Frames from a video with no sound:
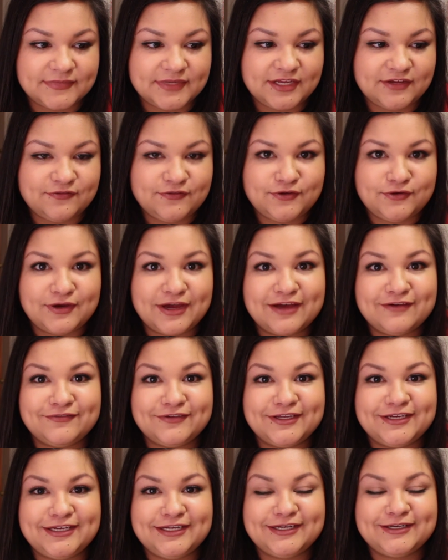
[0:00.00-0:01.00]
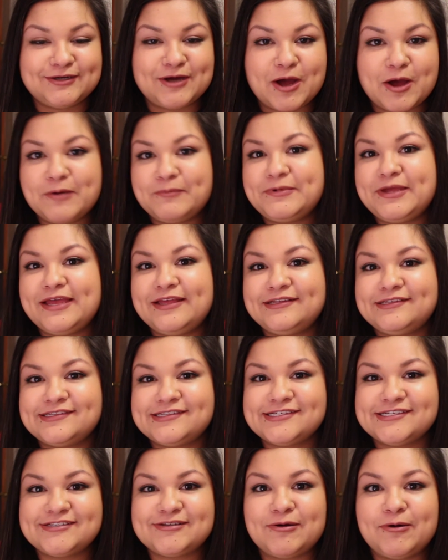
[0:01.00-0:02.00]
if you have any
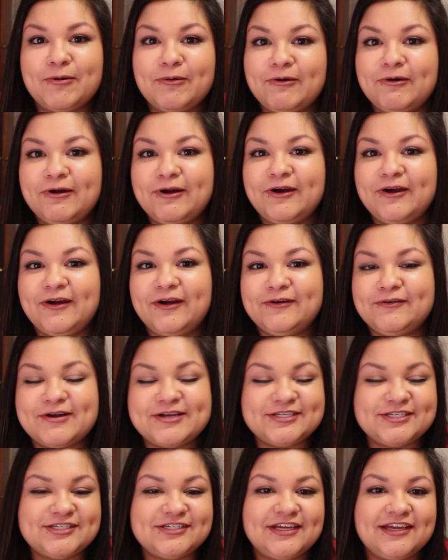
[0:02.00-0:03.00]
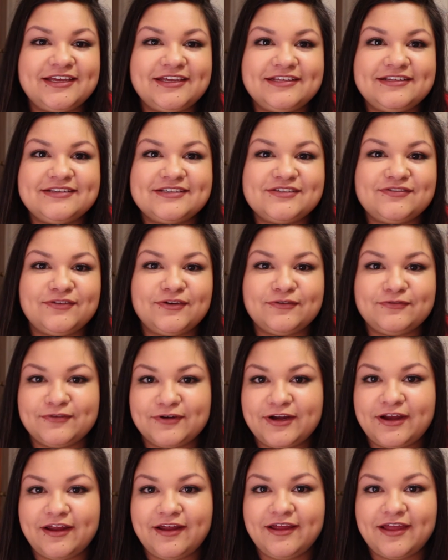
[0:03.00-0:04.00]
comments or questions, feel
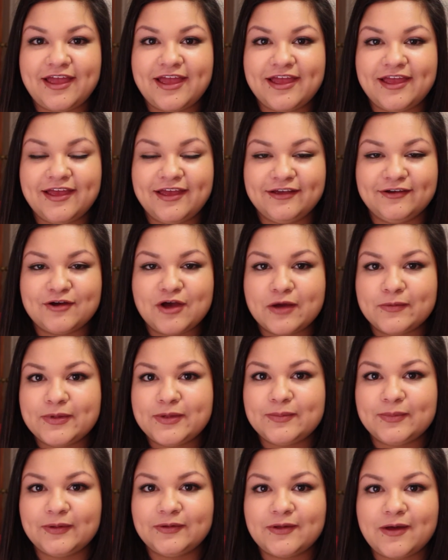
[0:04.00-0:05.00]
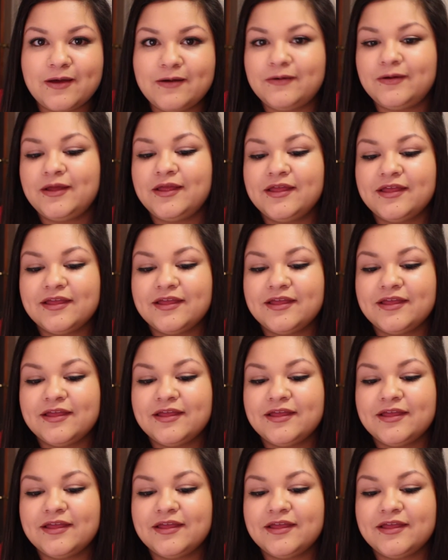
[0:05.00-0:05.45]
free and comment below.